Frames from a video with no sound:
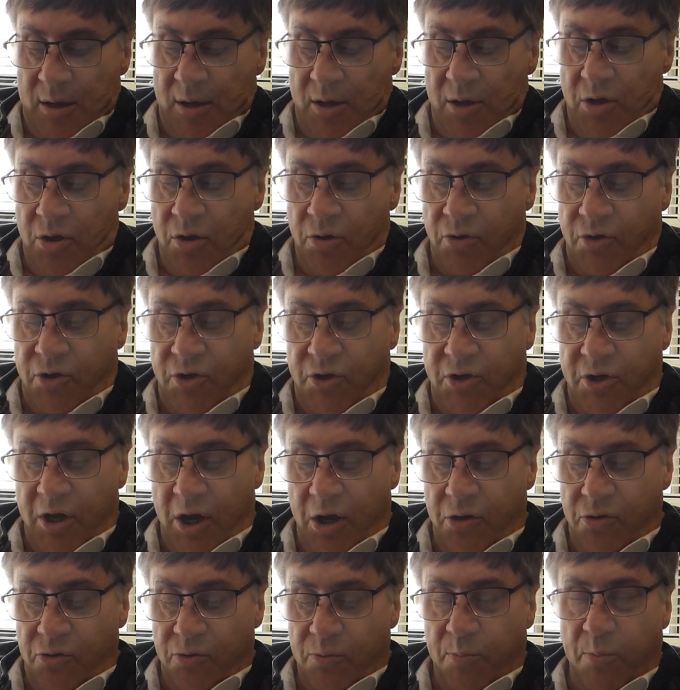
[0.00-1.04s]
you
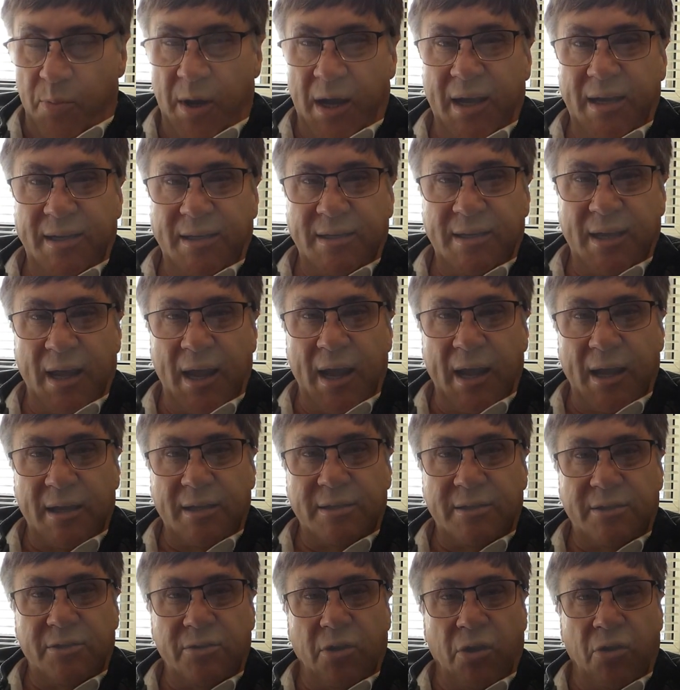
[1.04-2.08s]
don't pay
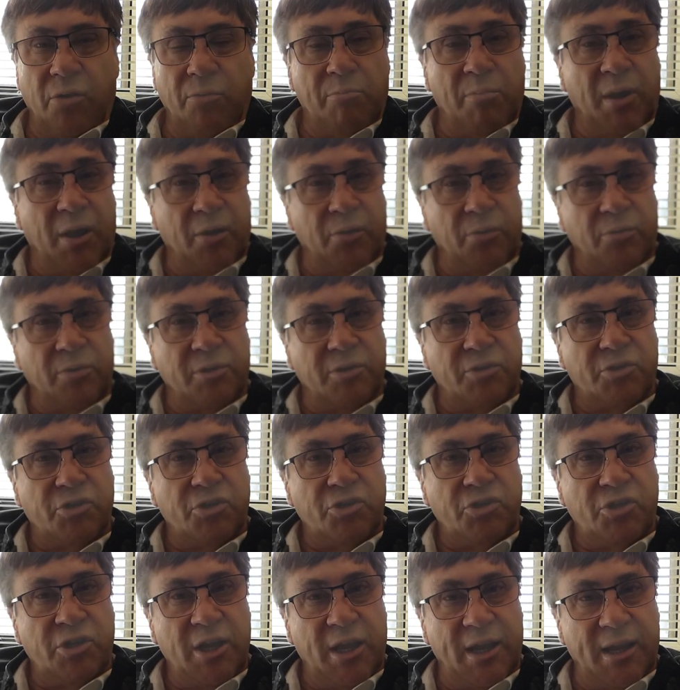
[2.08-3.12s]
tax on bonus
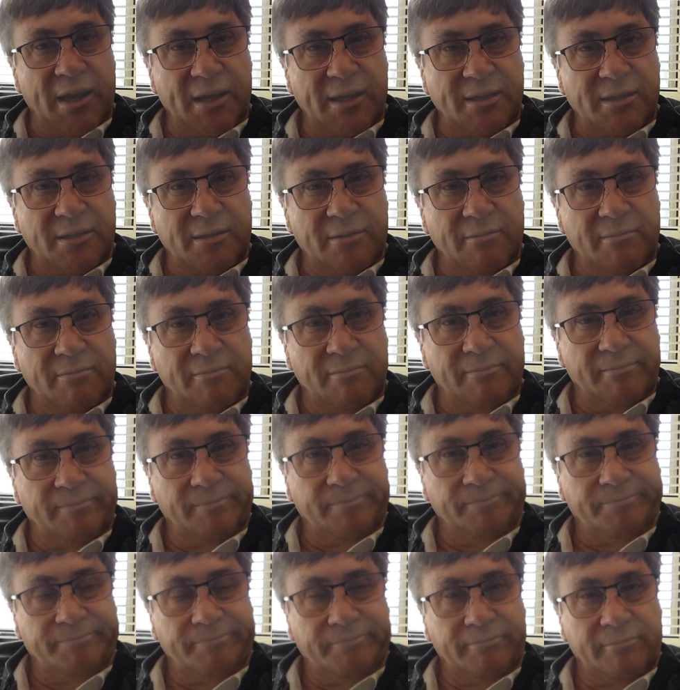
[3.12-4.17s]
shares.
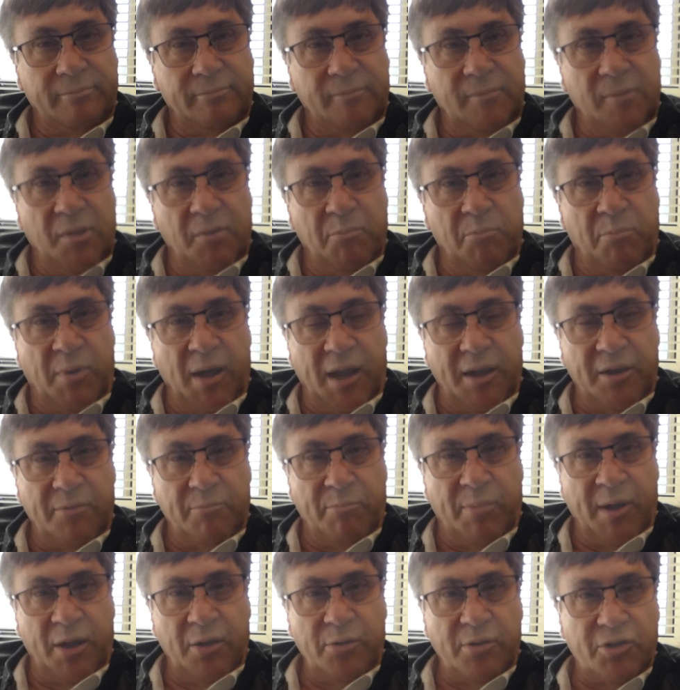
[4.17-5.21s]
But
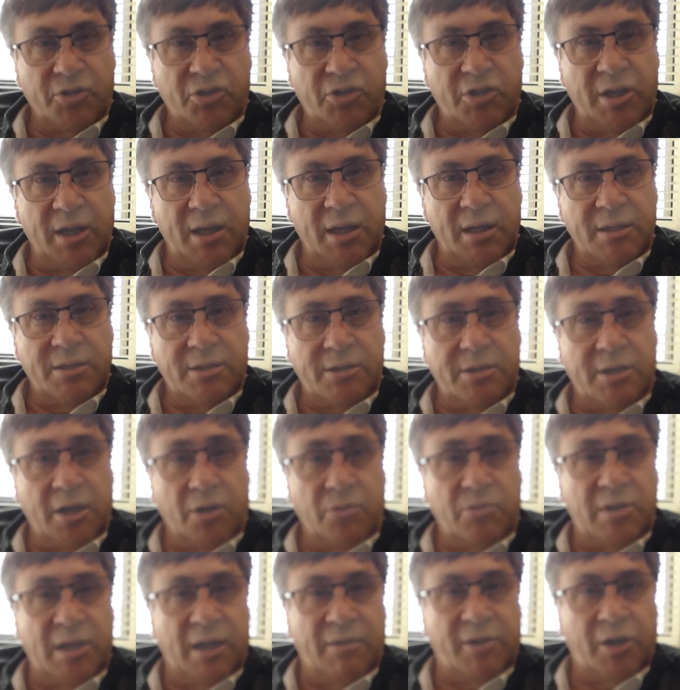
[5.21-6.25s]
bonus shares
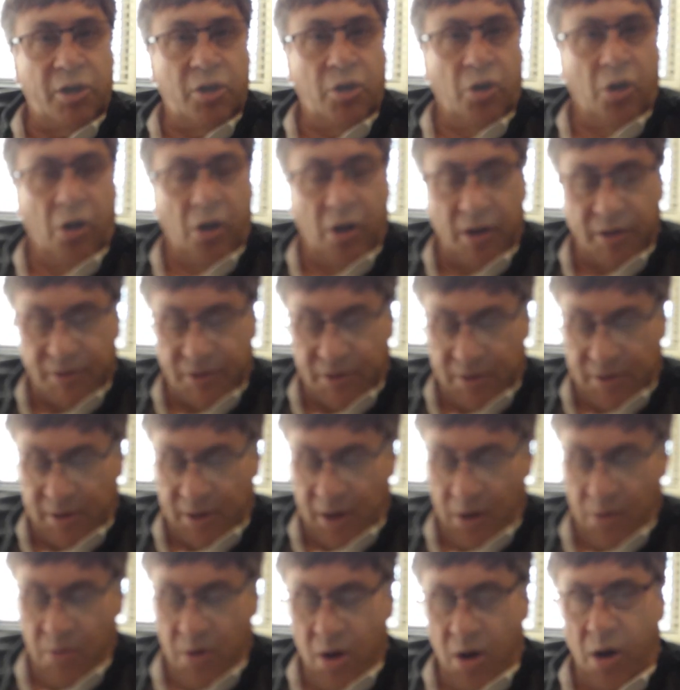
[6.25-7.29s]
don't have a cost.
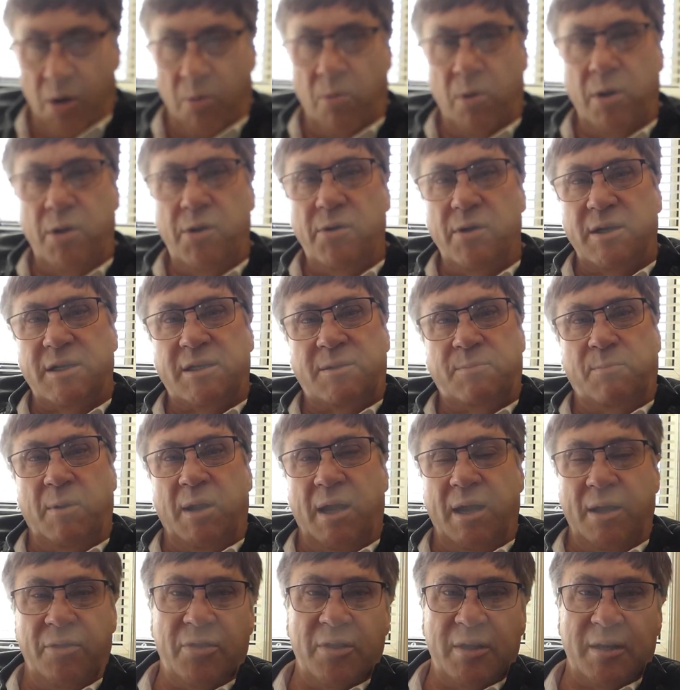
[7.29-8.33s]
So I want to
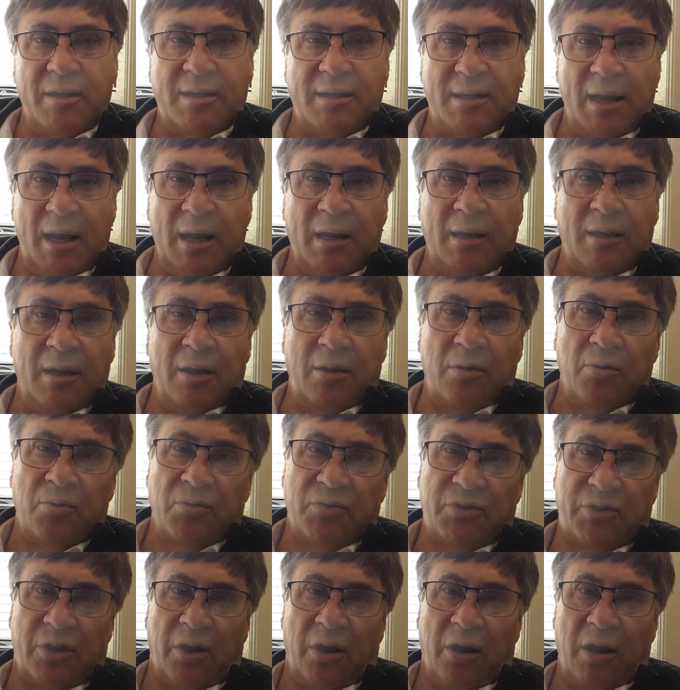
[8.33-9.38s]
explain the technical
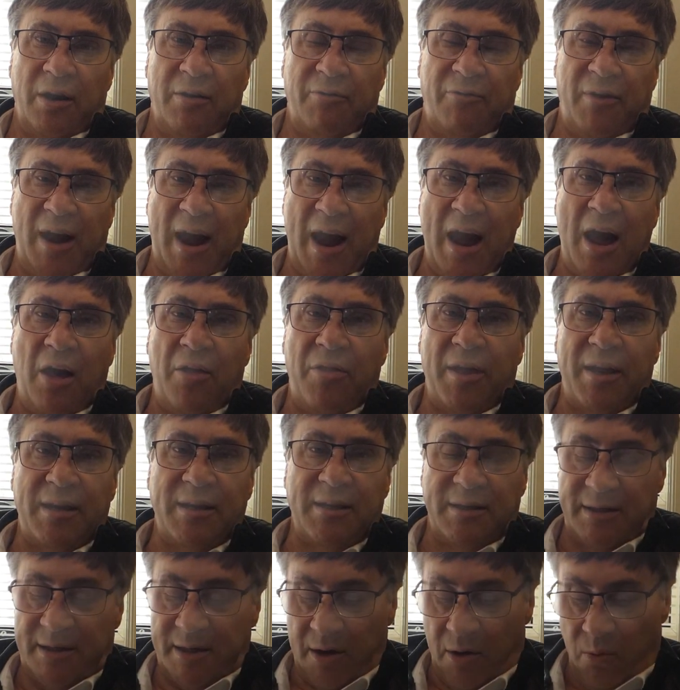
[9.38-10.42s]
side of how that
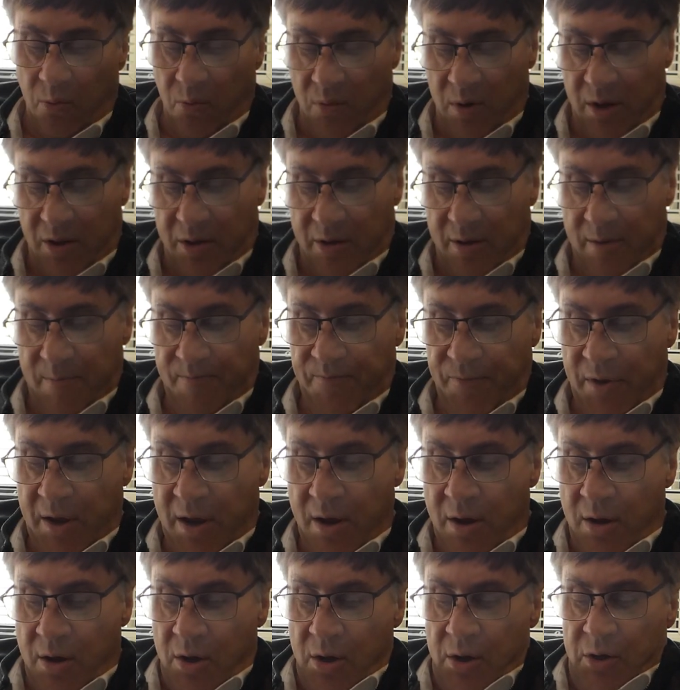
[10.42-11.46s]
is dealt with.
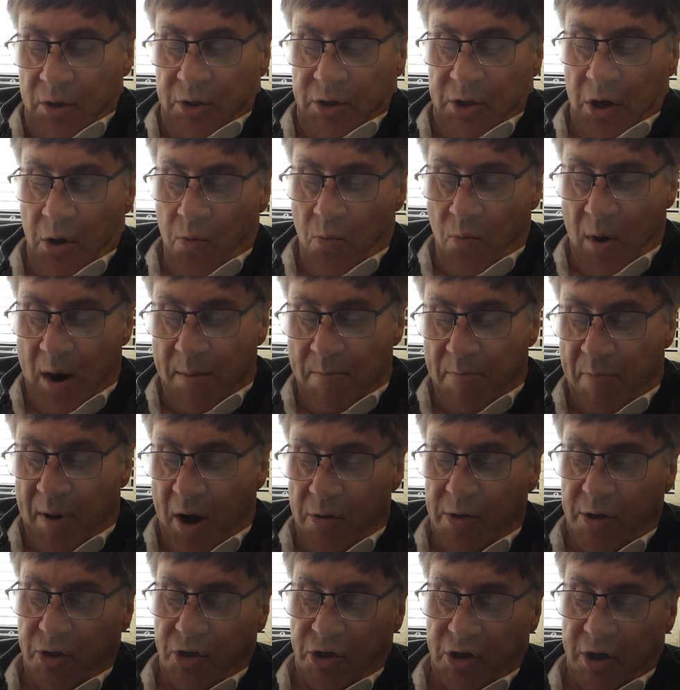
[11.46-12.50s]
So when
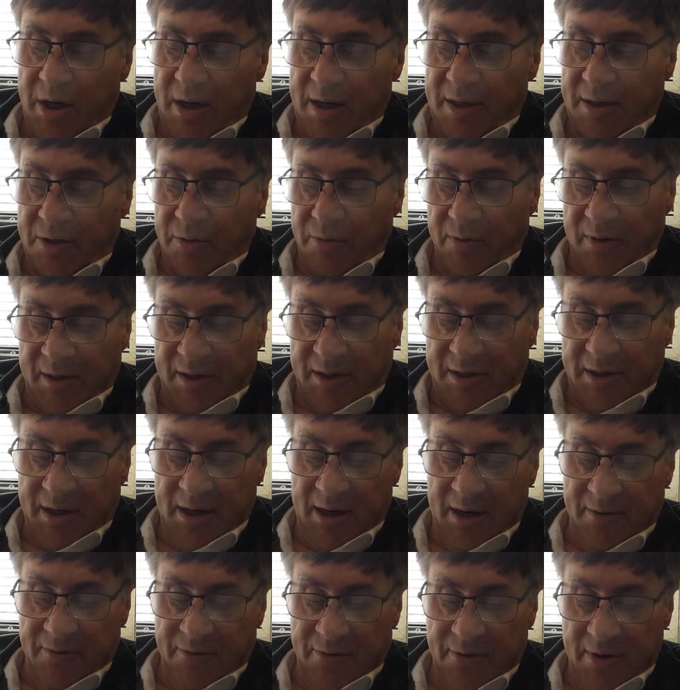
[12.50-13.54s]
bonus shares are
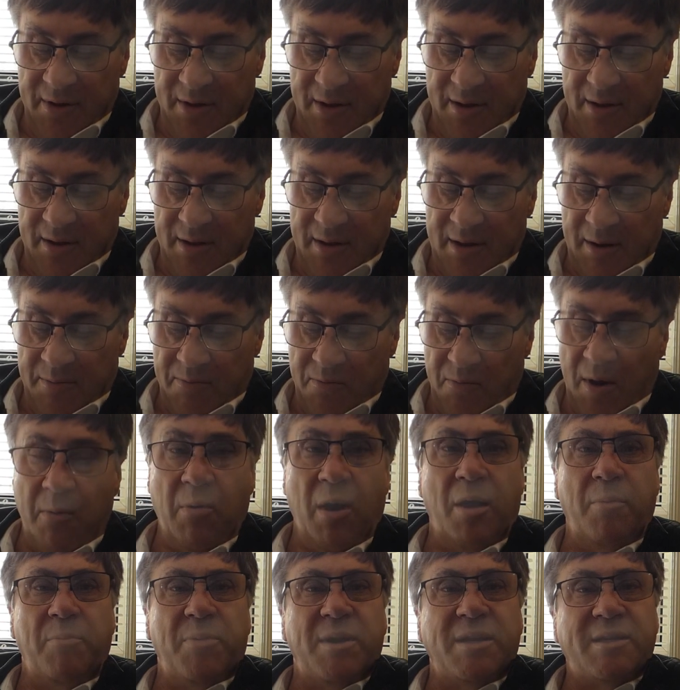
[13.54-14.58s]
received, they
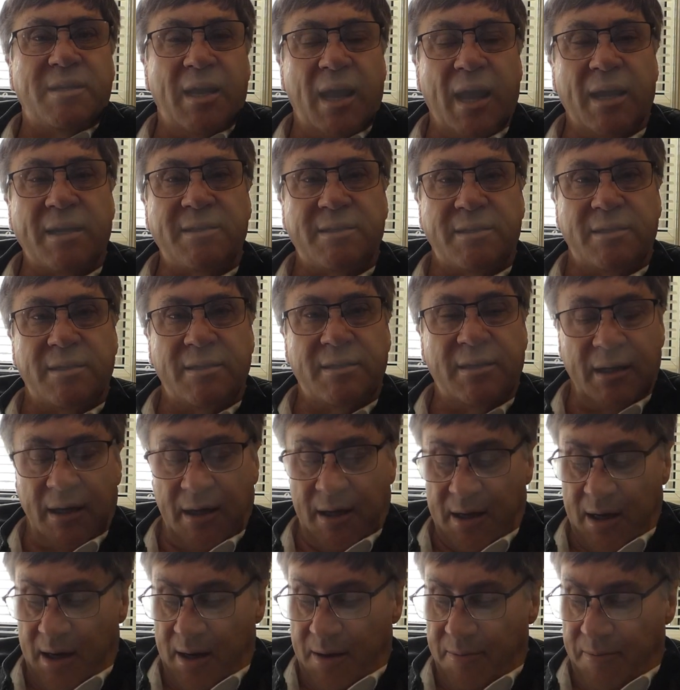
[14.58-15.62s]
won't be taxed as
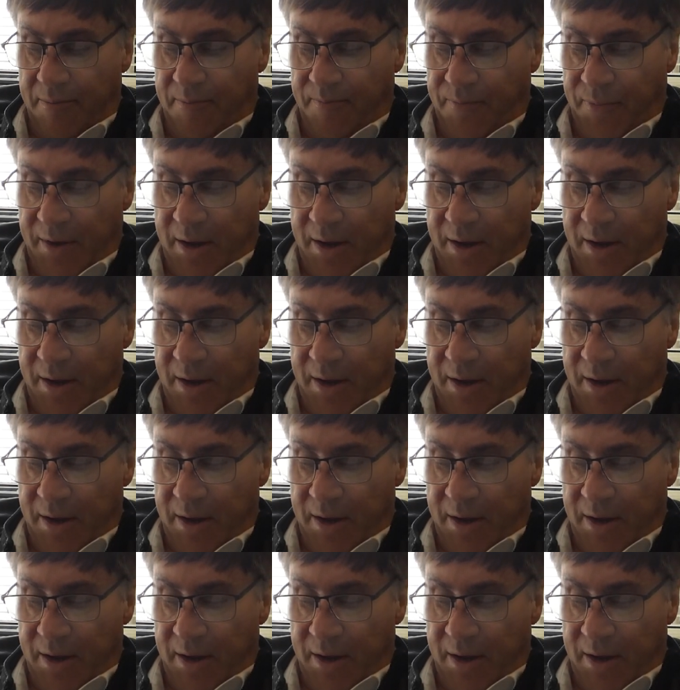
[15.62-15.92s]
income,